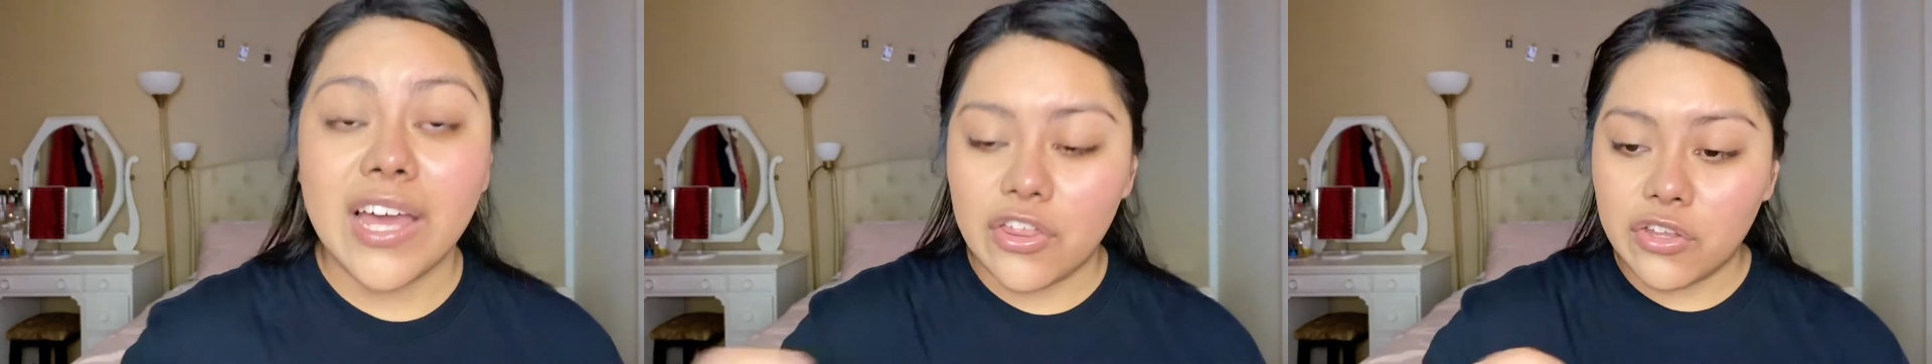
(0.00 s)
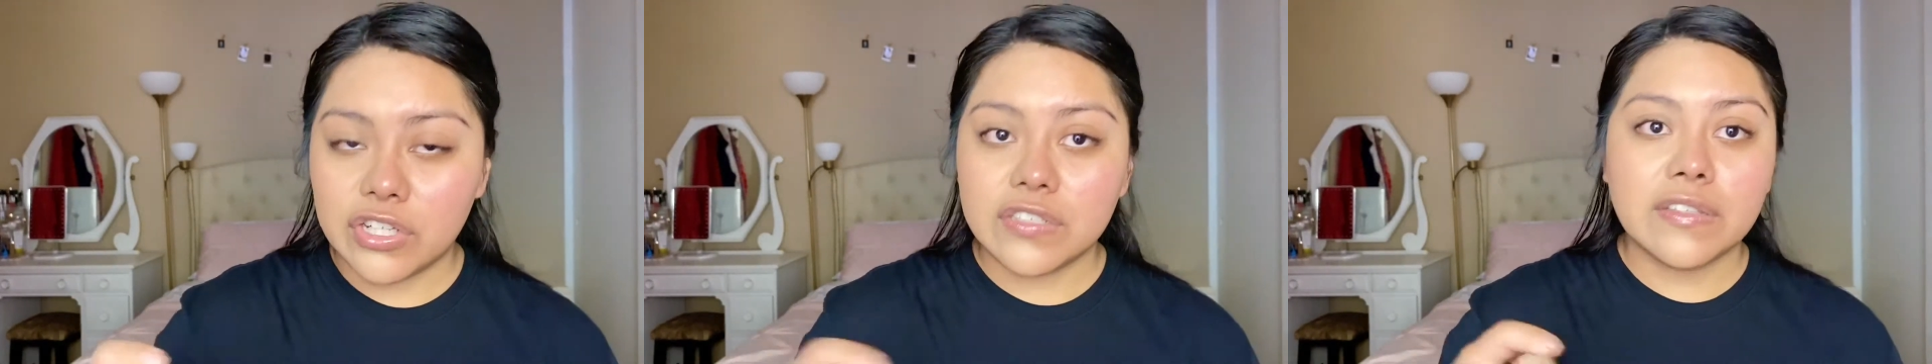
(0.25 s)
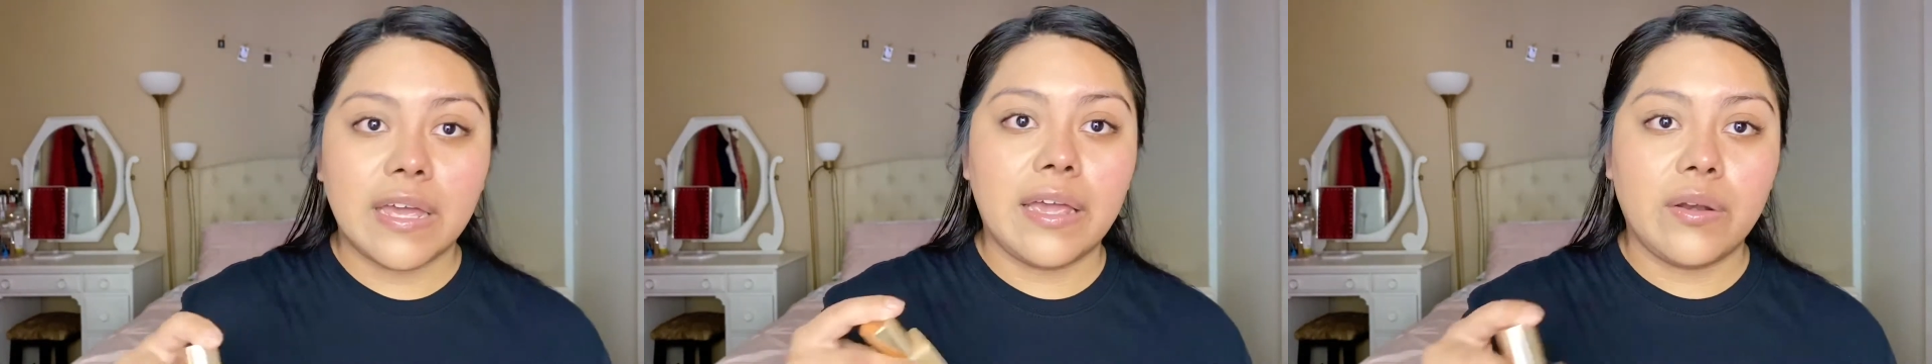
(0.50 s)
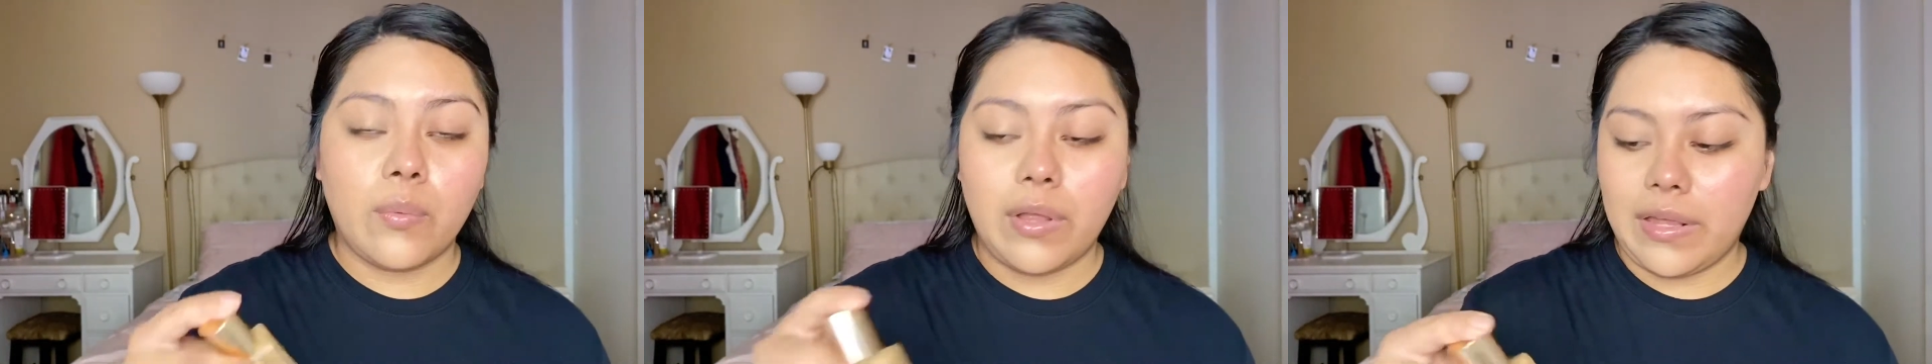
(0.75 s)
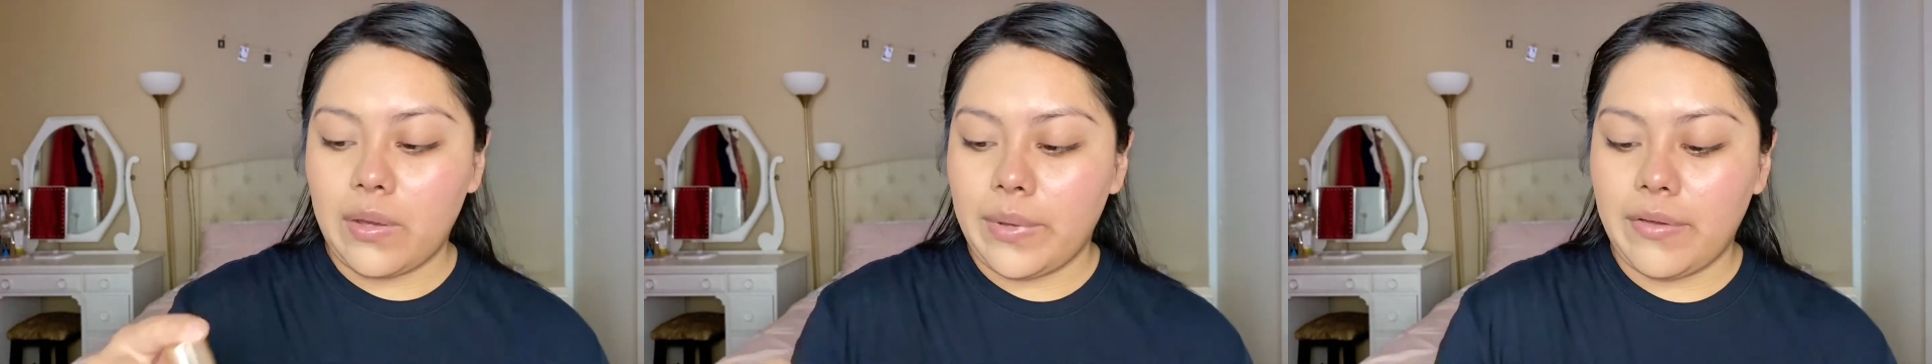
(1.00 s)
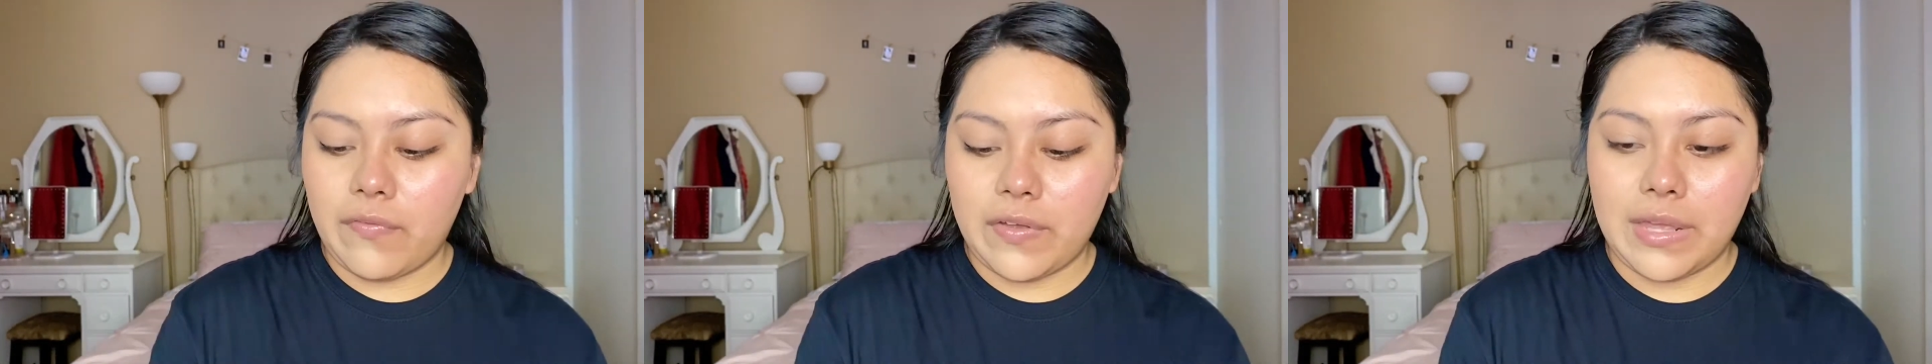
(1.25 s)
other side while I
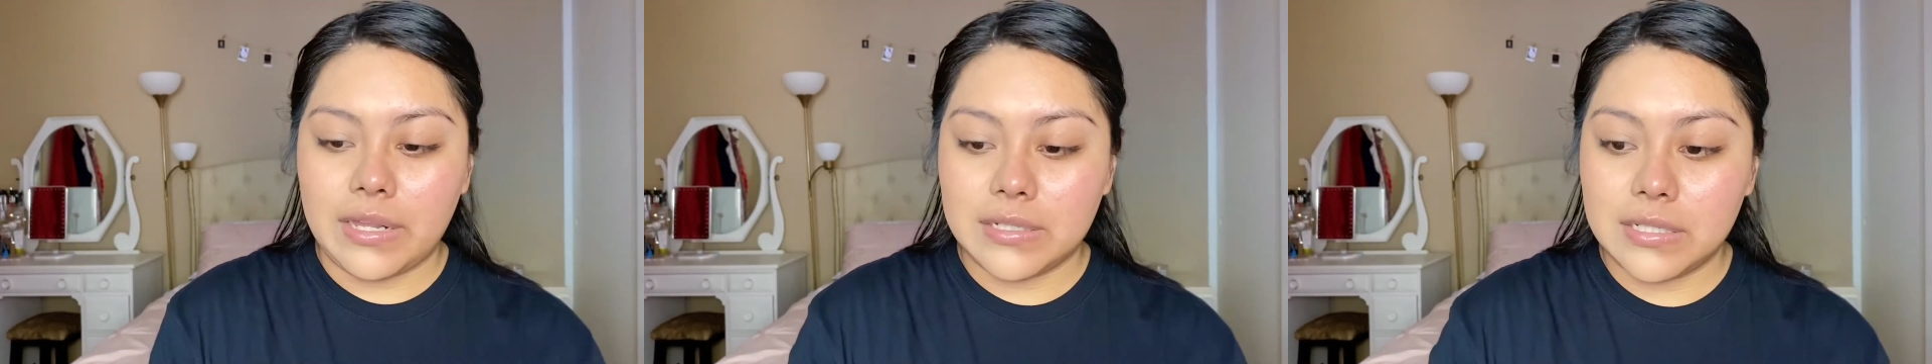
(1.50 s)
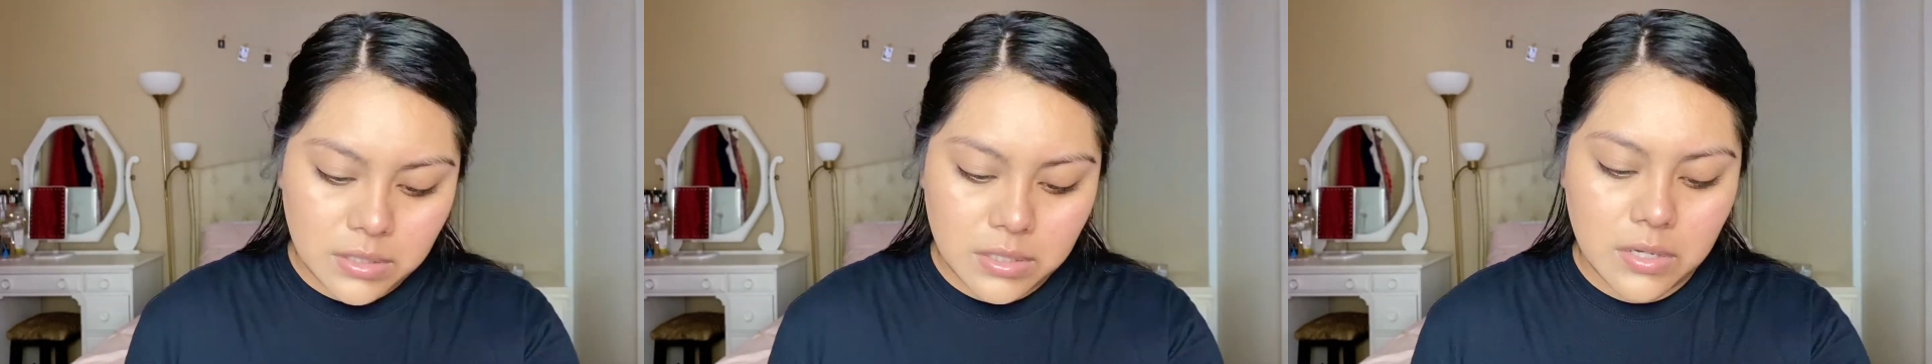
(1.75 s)
wait for that.